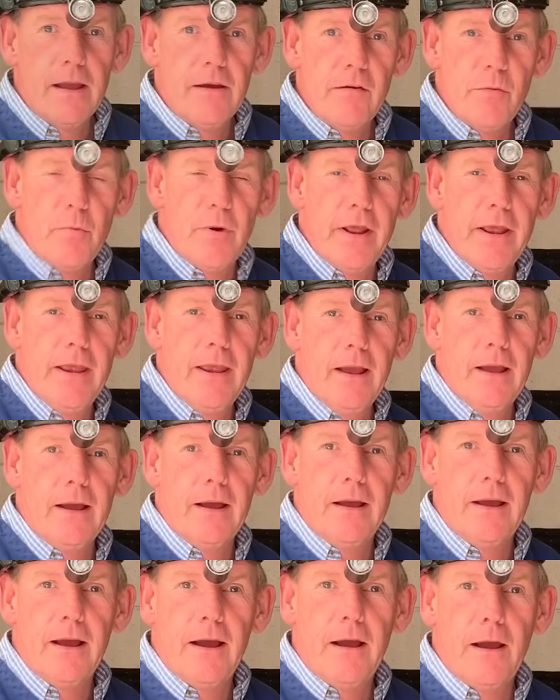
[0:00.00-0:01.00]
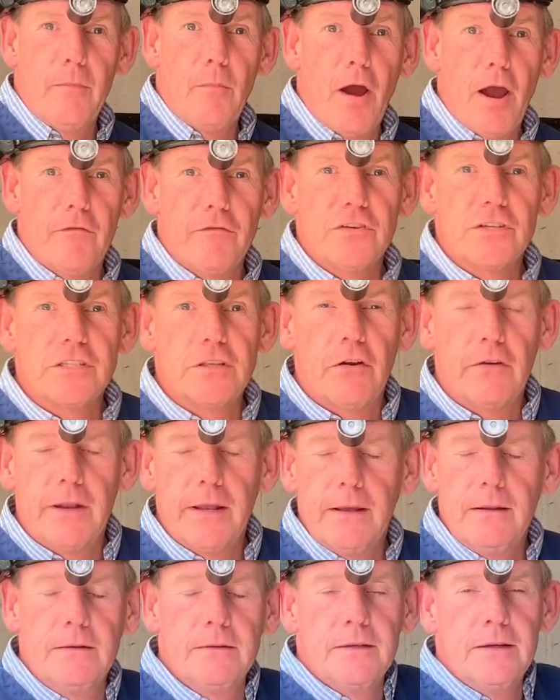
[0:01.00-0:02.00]
everybody. I'm Ivan
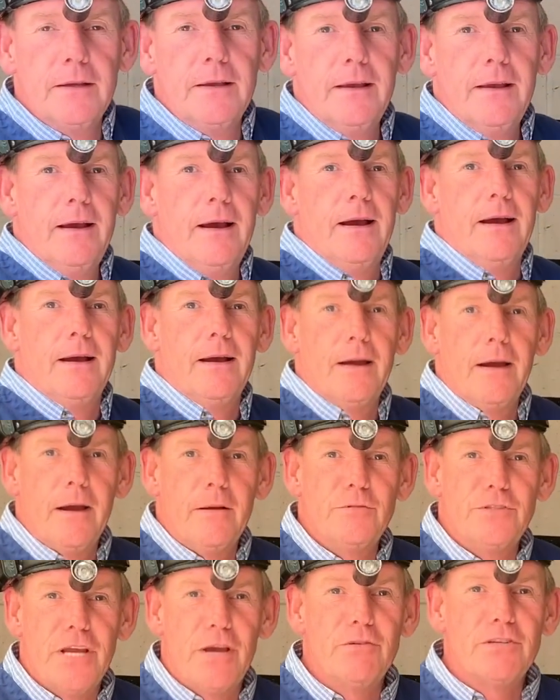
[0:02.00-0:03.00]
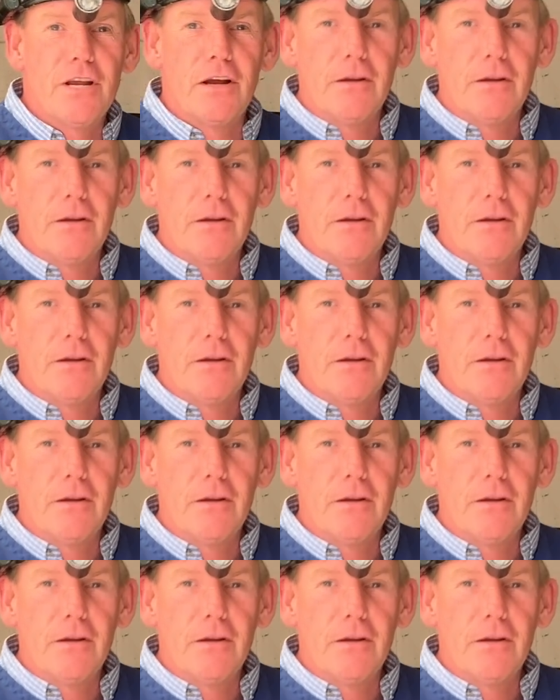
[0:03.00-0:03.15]
Stockdale. I'm Joe's